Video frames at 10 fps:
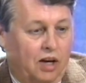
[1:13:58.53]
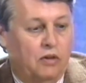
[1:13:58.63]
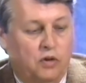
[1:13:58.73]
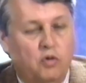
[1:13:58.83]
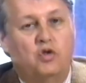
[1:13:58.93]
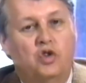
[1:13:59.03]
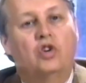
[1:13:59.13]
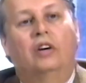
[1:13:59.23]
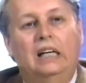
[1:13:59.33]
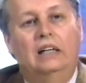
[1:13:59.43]
And if you
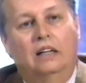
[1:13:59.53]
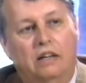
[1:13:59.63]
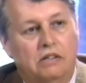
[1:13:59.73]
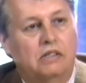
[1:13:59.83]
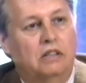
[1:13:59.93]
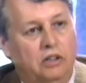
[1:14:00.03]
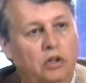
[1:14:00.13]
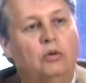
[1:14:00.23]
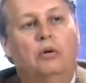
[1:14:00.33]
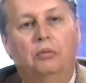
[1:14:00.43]
join us, then
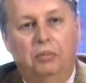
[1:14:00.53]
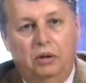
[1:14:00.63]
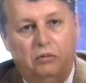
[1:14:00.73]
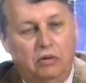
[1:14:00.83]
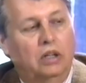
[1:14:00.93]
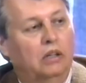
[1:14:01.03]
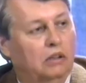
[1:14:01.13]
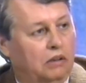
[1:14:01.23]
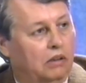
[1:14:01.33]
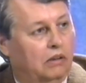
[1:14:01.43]
you will be real.